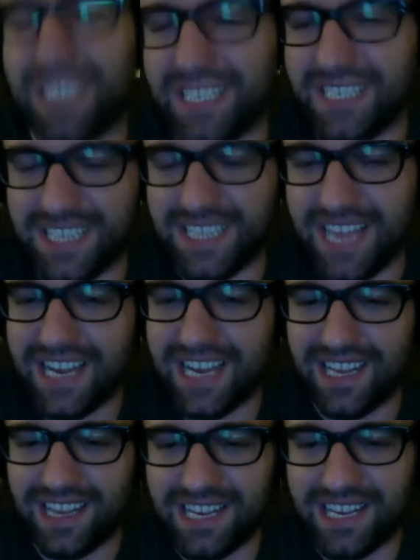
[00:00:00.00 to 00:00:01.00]
to that
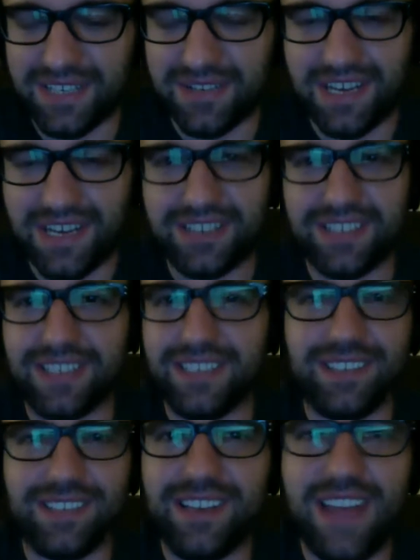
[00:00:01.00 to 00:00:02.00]
in
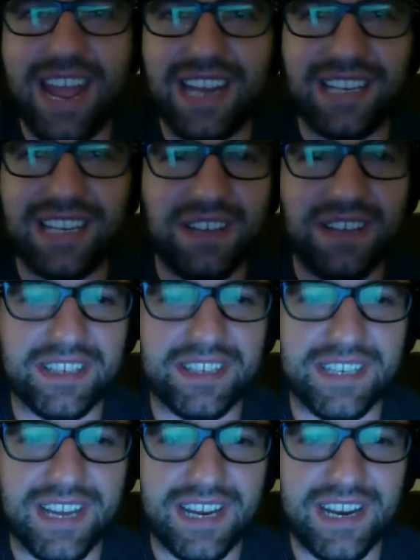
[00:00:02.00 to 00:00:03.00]
2008,
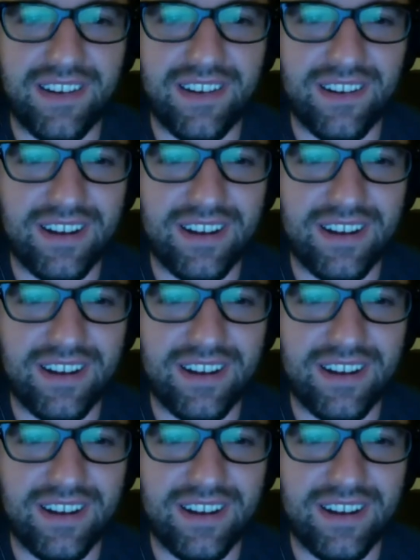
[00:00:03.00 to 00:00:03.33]
2009 era.